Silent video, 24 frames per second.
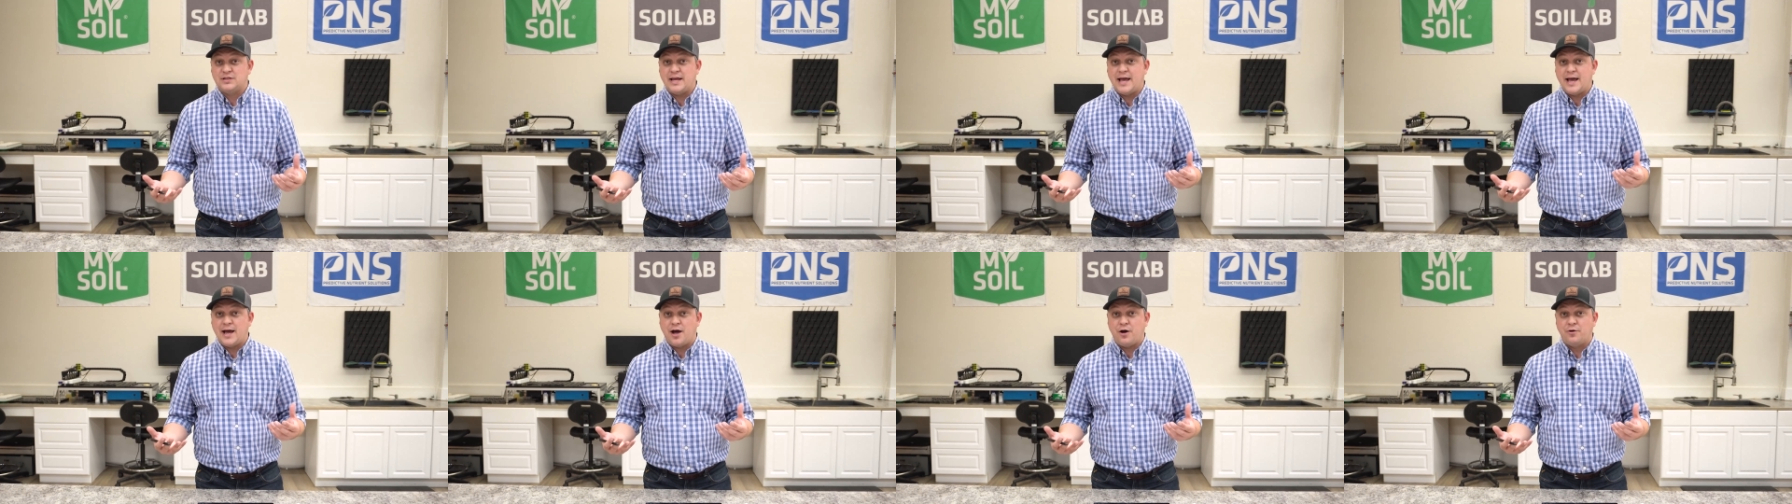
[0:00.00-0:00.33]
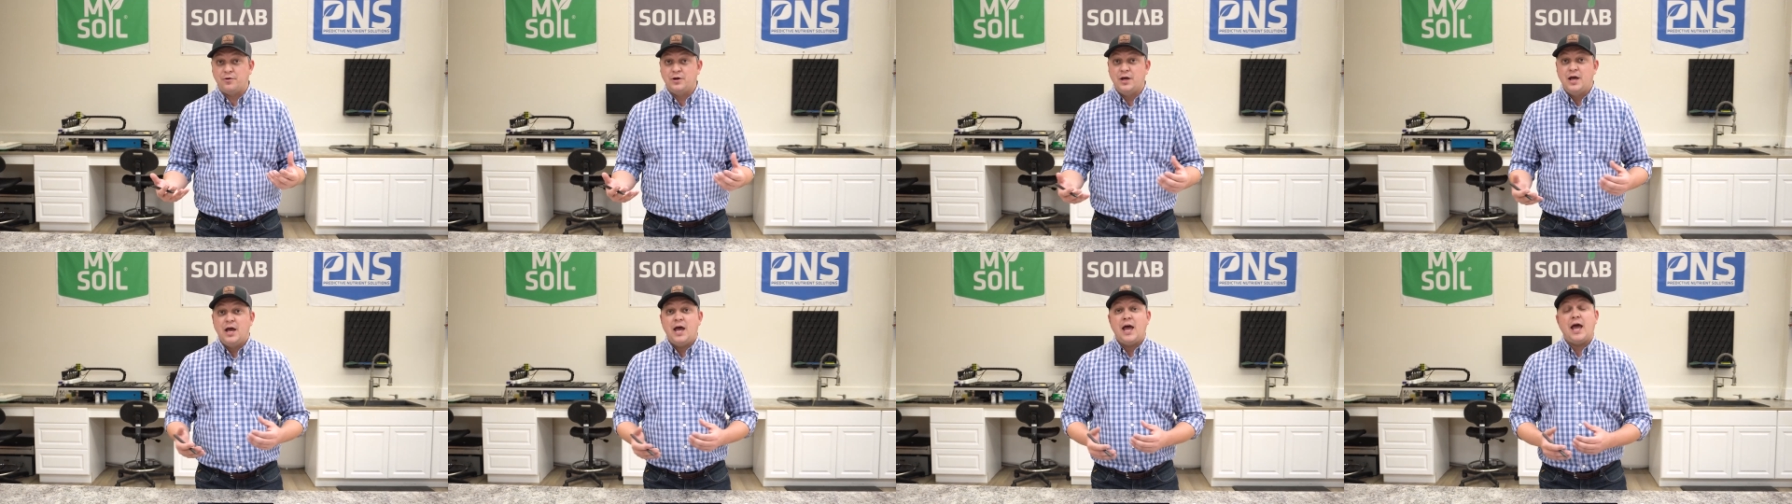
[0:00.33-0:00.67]

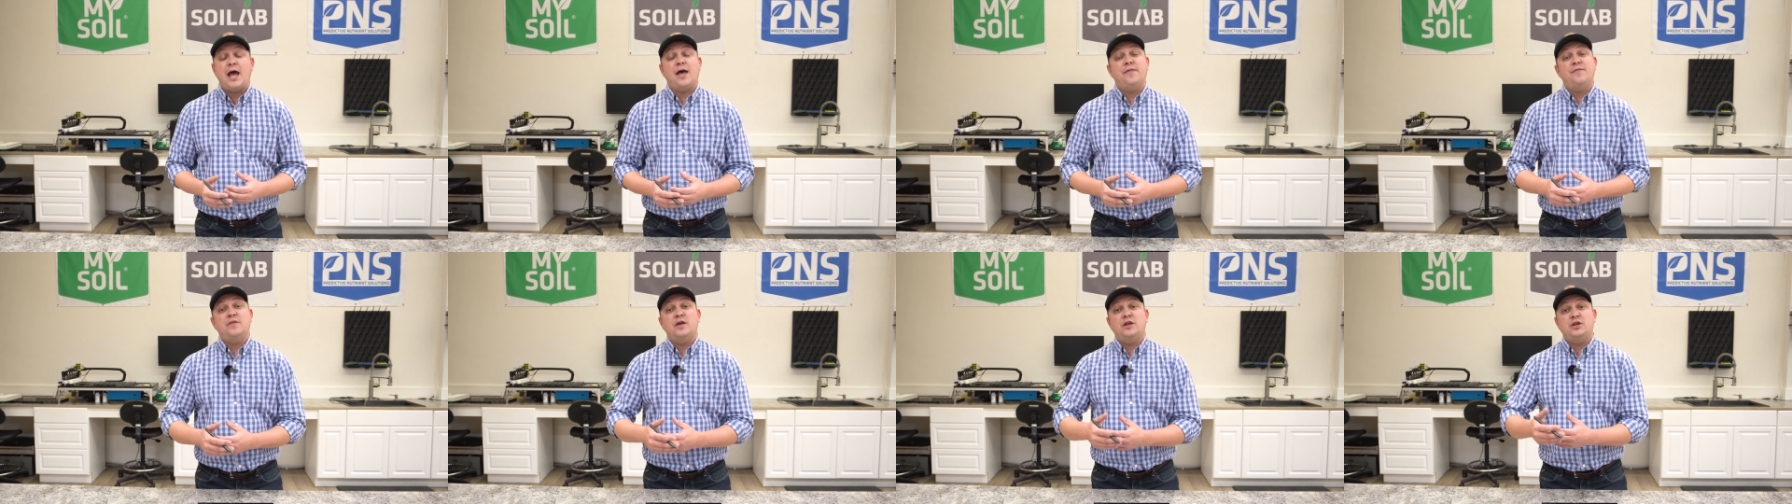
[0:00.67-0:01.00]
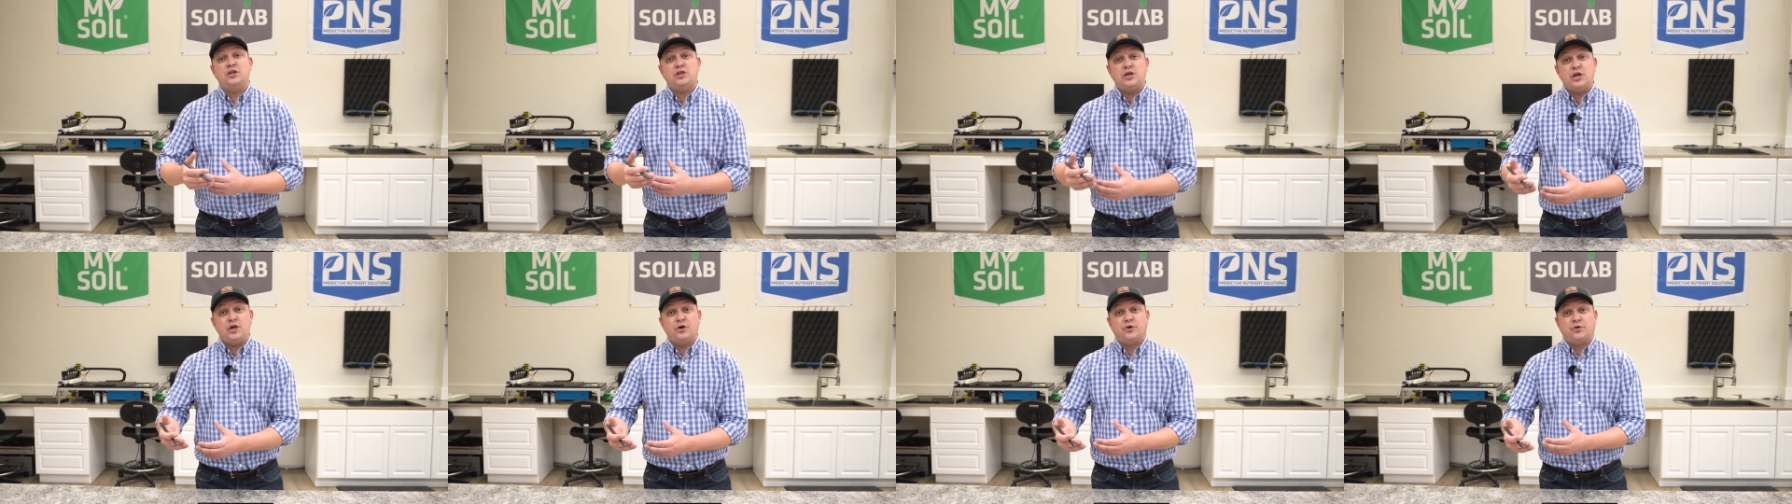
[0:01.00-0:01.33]
down and then
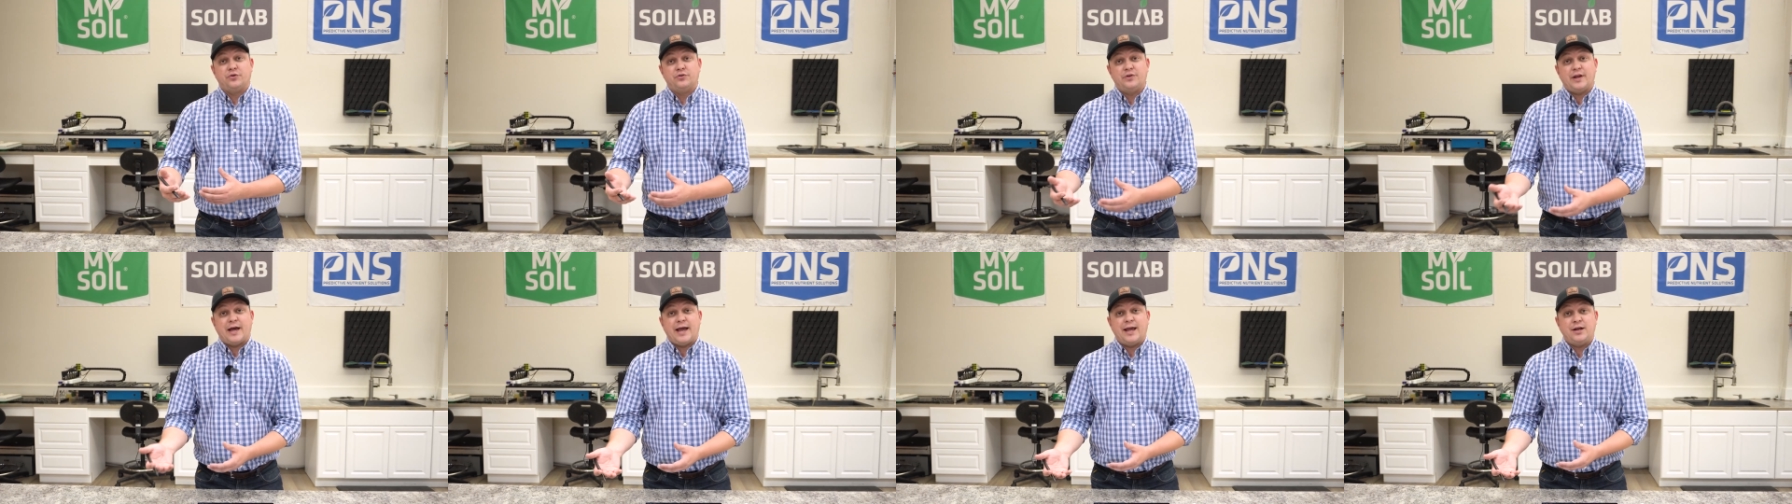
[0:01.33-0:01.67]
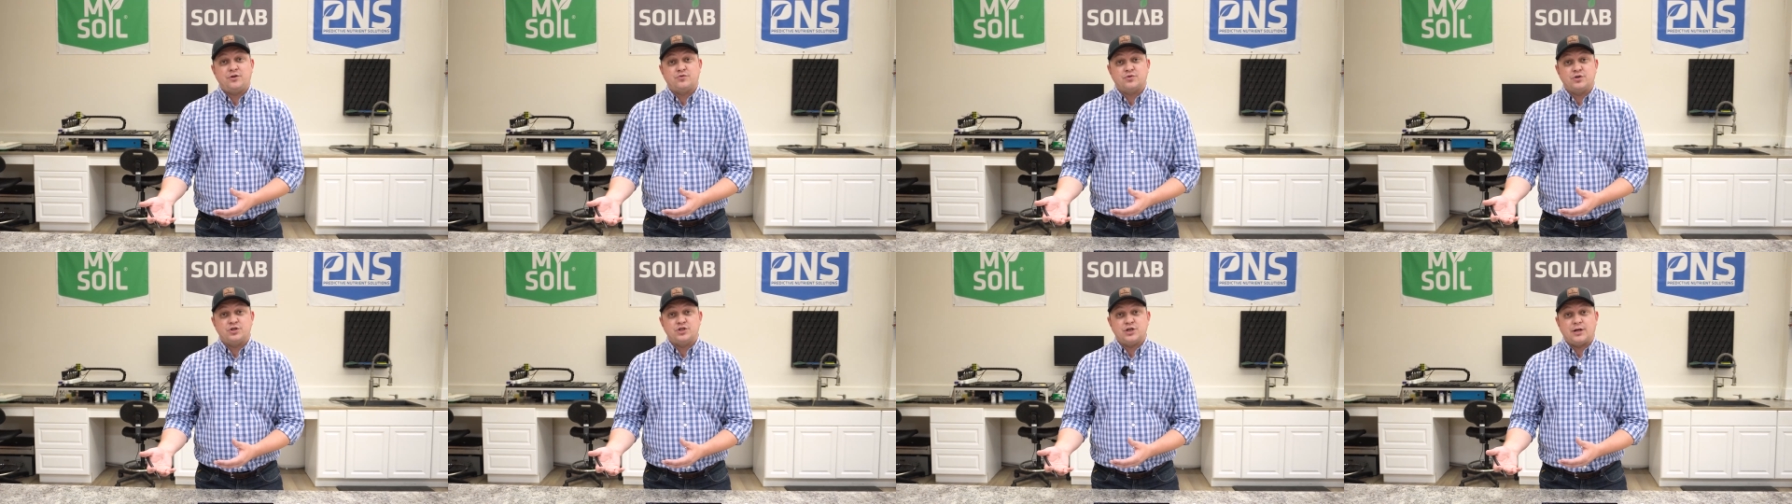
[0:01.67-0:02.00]
yield
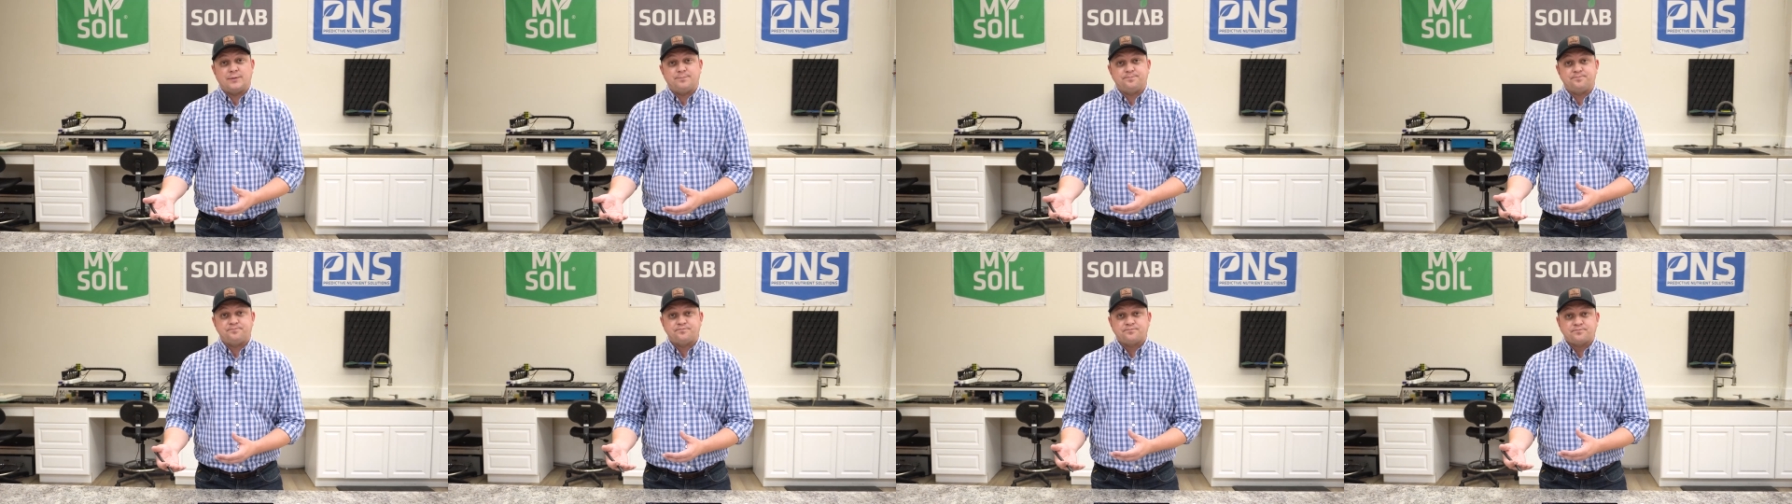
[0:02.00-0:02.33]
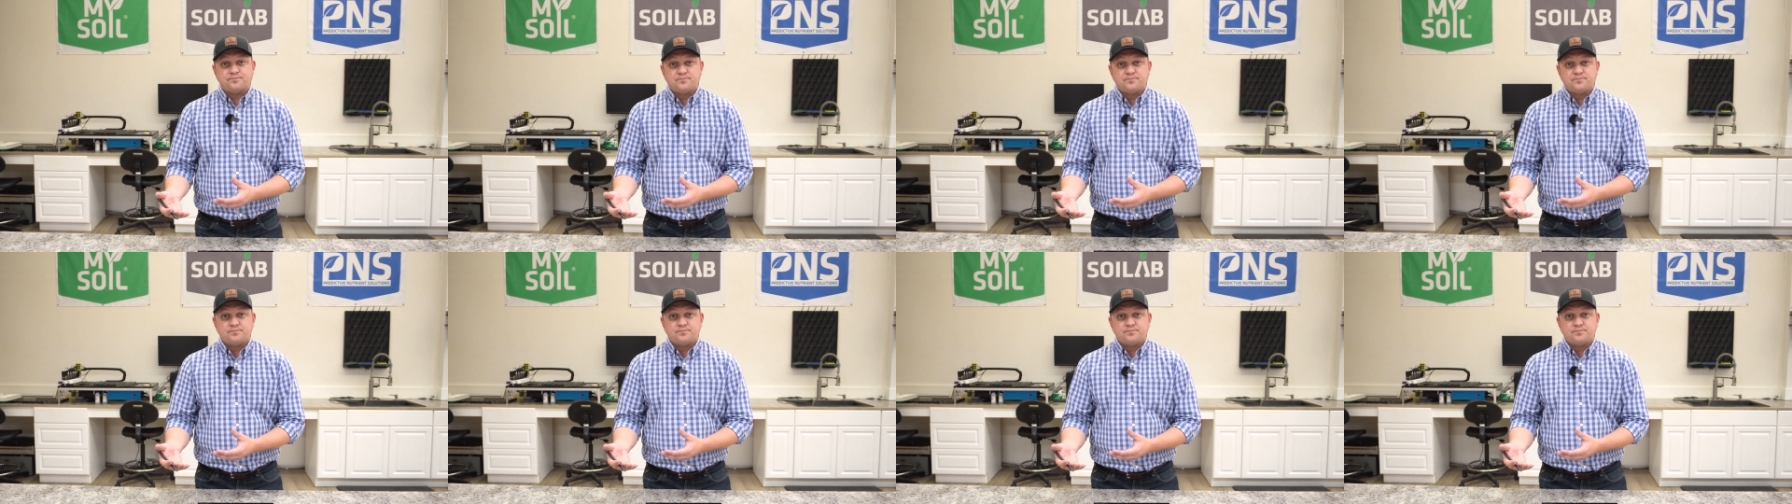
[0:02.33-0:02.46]
nitrogen.